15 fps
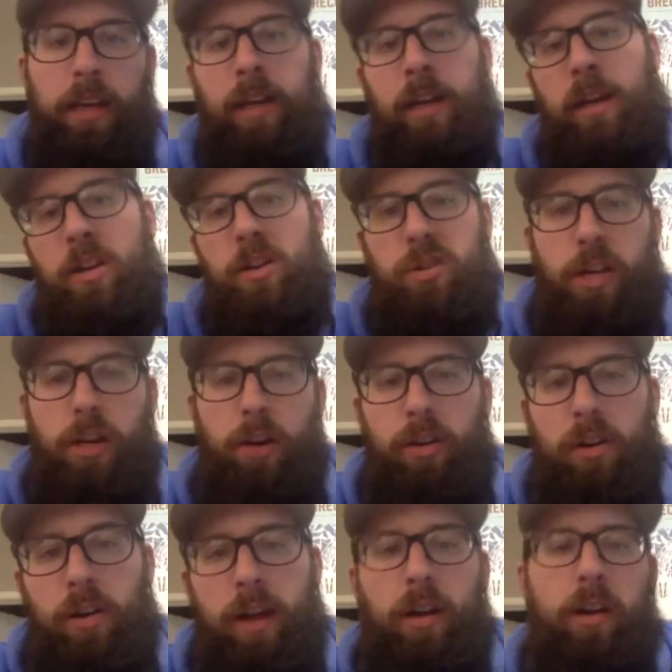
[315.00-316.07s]
cherry or
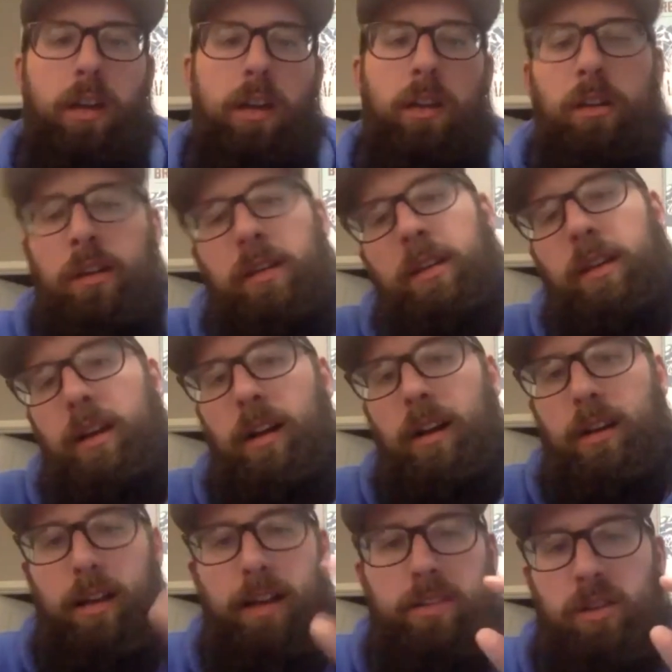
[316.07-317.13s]
honey,
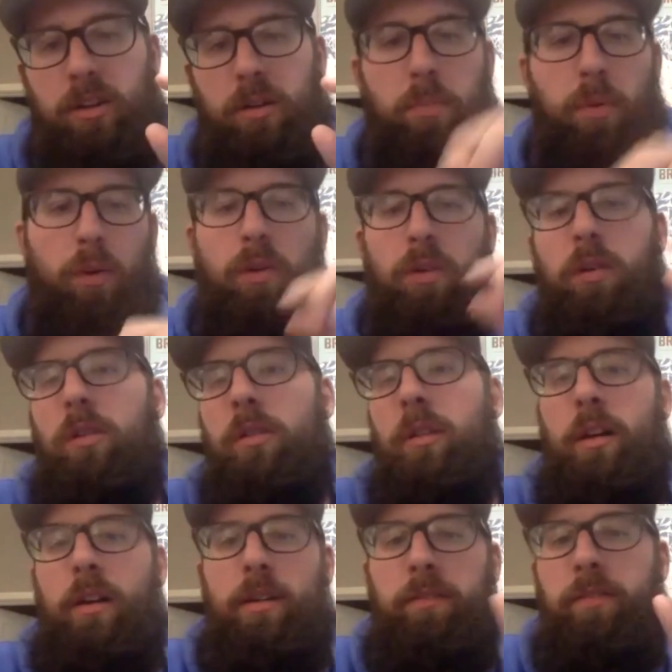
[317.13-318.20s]
classic or pearl,
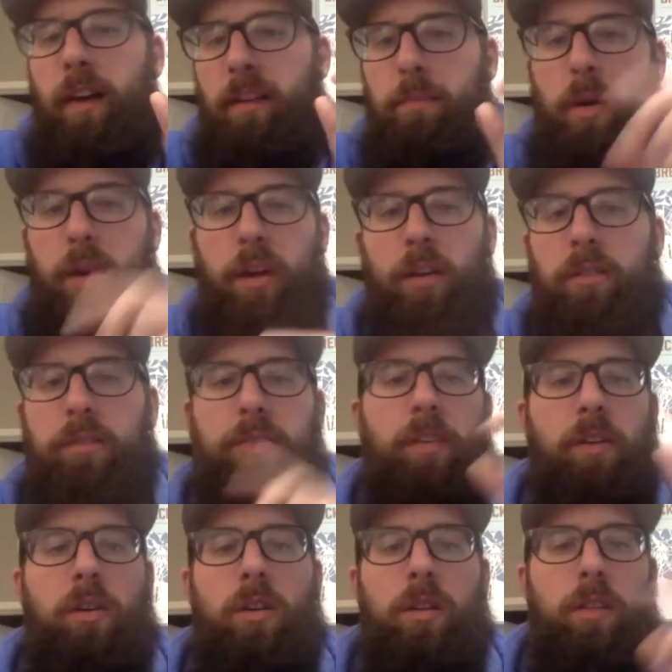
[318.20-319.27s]
5-pay or in
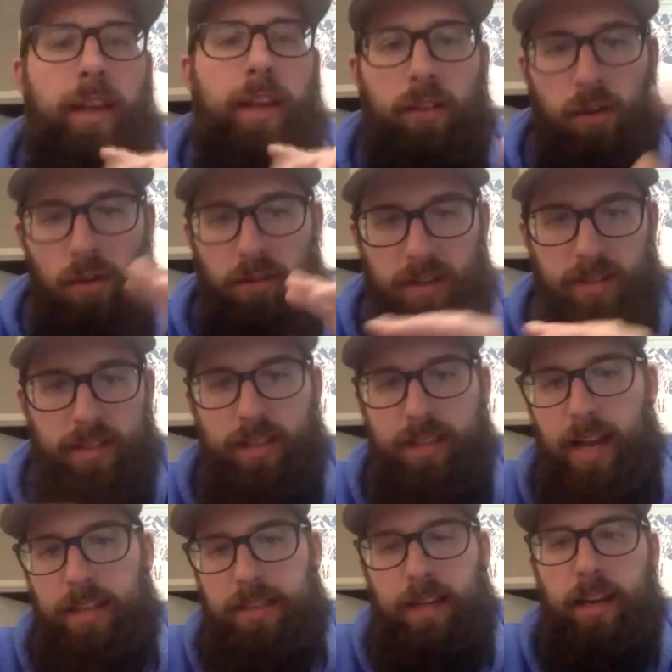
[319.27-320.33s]
full, like little things like
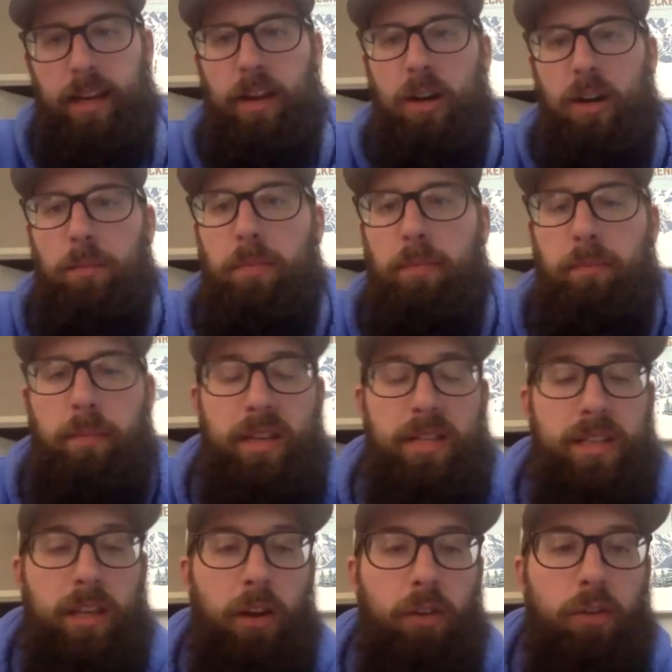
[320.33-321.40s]
that to kind of help basically
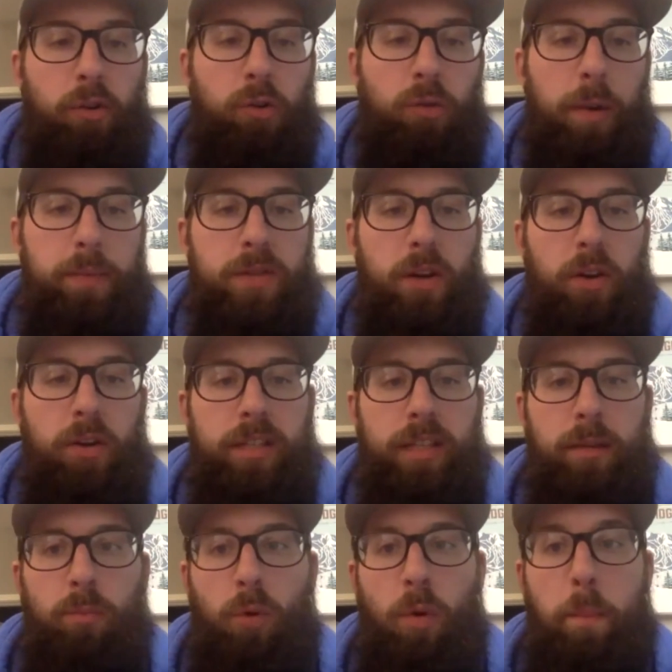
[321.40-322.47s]
our newer reps on our
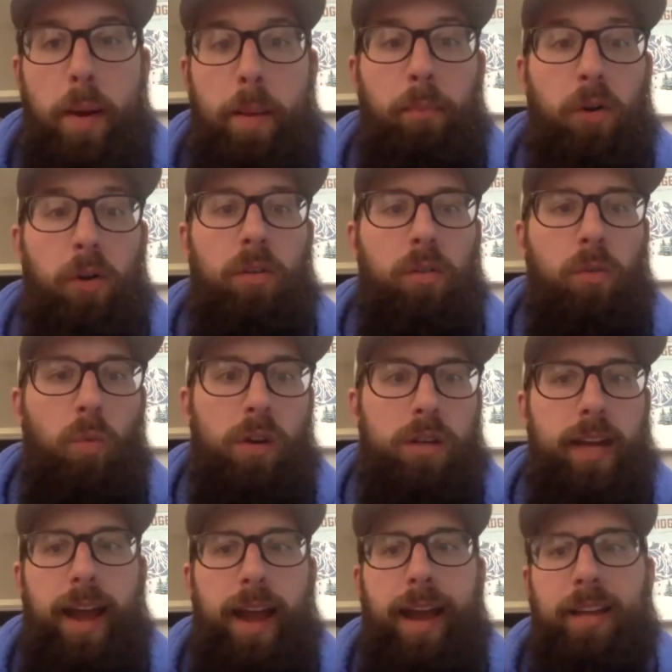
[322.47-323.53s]
team remember what
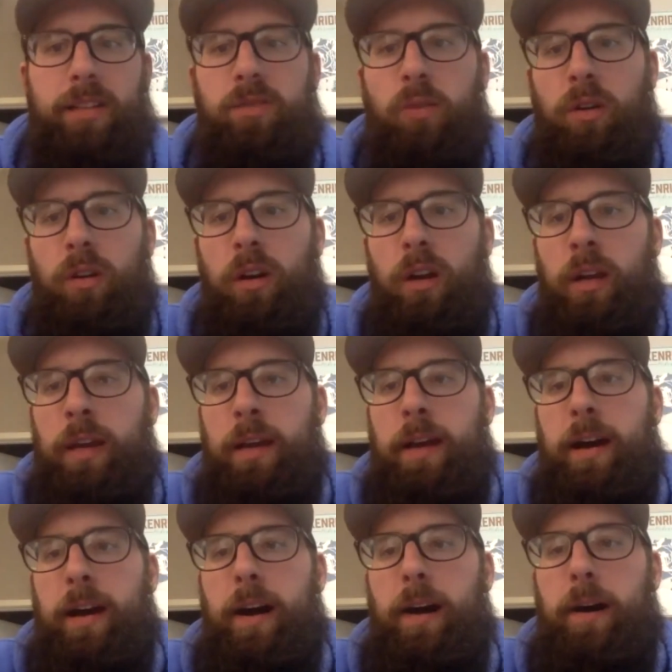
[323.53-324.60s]
to ask for.
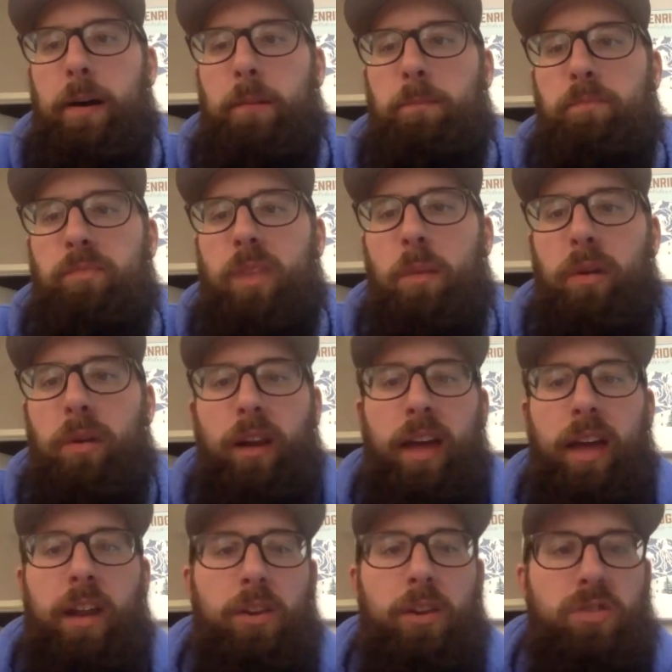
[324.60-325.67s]
But it kind
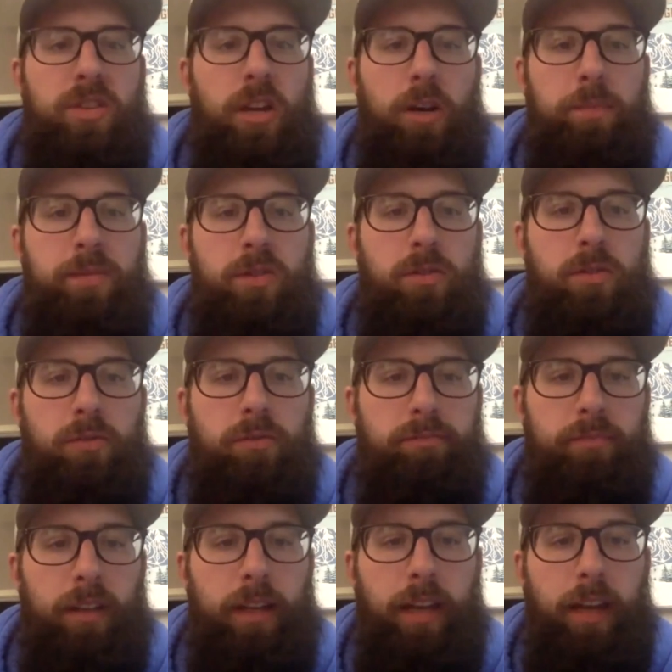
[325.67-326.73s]
of just helps you,
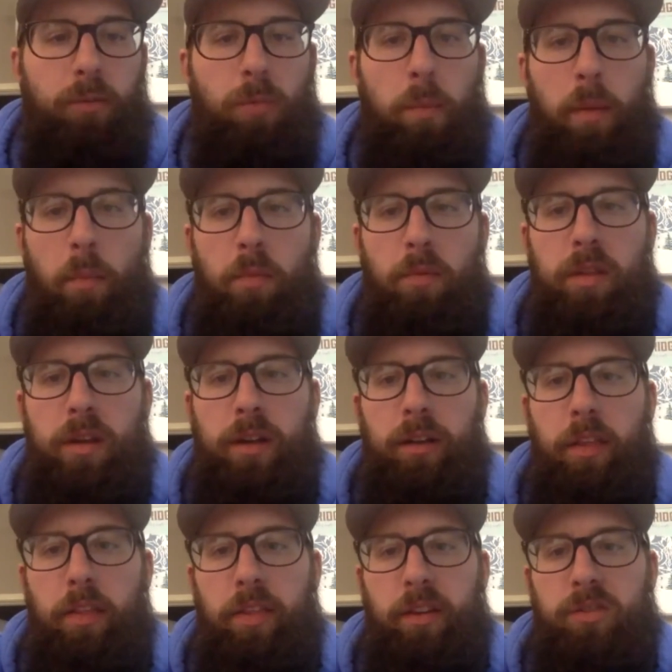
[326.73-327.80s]
again, remember the
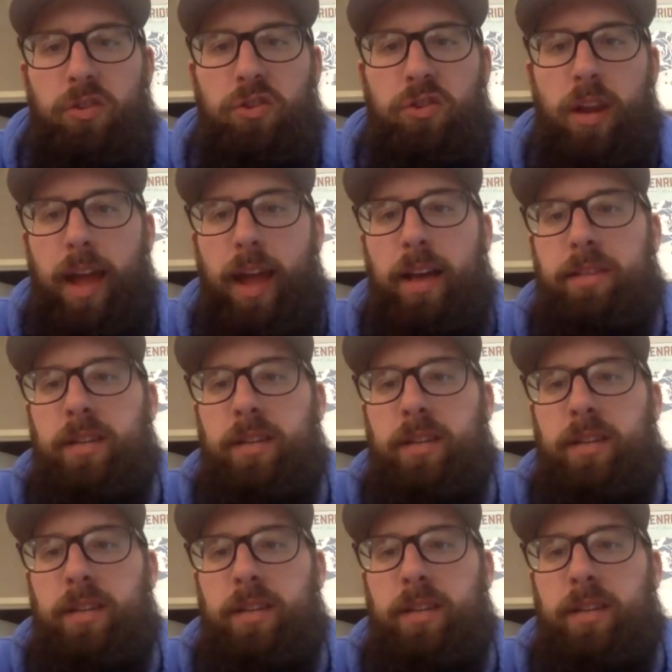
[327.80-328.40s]
things you should ask.